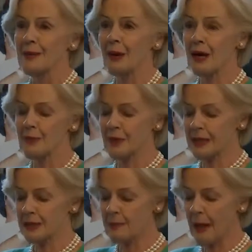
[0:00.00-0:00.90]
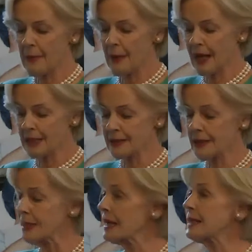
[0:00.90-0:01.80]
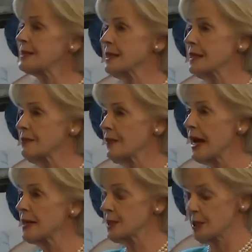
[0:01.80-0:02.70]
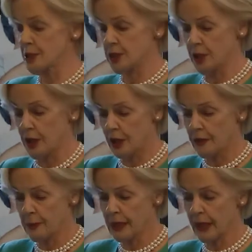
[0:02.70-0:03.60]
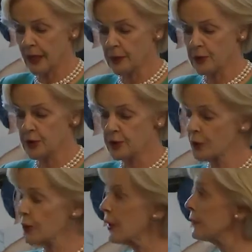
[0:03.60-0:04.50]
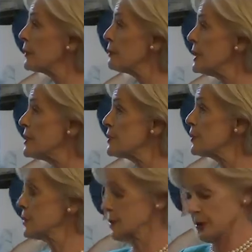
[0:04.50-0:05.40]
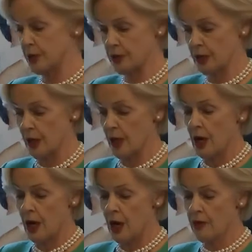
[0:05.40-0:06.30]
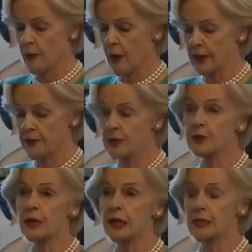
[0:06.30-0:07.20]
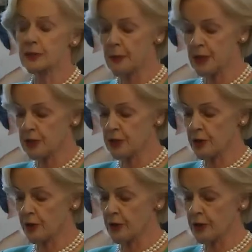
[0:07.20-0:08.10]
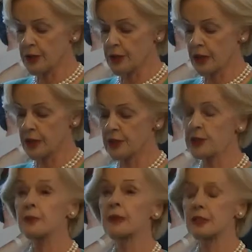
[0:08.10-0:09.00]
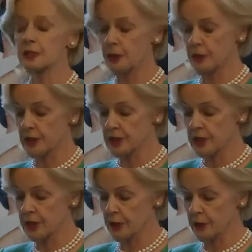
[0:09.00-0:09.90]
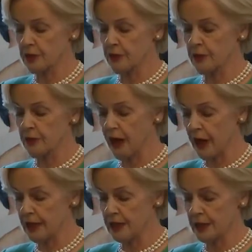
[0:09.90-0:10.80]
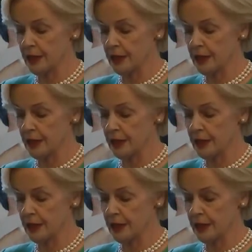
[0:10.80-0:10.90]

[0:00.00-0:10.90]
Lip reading: My friends, MAPrc has the advantage of being able to draw on the resources of one of Australia's best universities, as well as on the skills of the finest